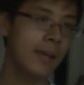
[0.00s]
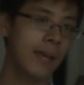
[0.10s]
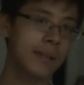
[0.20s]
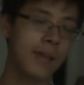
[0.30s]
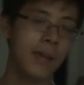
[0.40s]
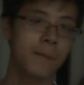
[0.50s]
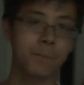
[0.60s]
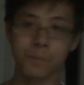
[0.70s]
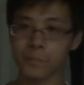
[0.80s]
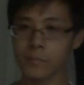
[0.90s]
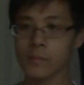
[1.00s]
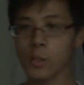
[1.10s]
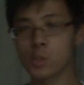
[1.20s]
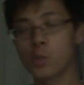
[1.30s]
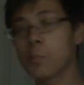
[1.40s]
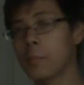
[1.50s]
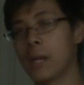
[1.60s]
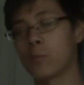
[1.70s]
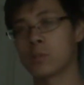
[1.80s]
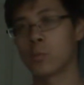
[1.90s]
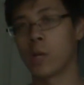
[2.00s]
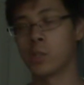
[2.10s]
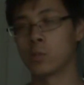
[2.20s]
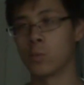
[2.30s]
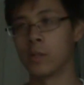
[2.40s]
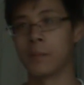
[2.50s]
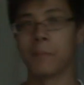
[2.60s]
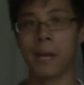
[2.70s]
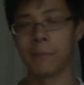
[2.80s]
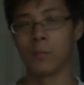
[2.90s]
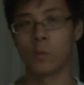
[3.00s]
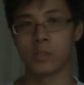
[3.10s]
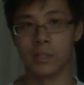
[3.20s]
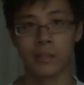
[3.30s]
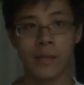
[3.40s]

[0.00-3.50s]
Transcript: and then Superman was the righteous one and Batman wasn't.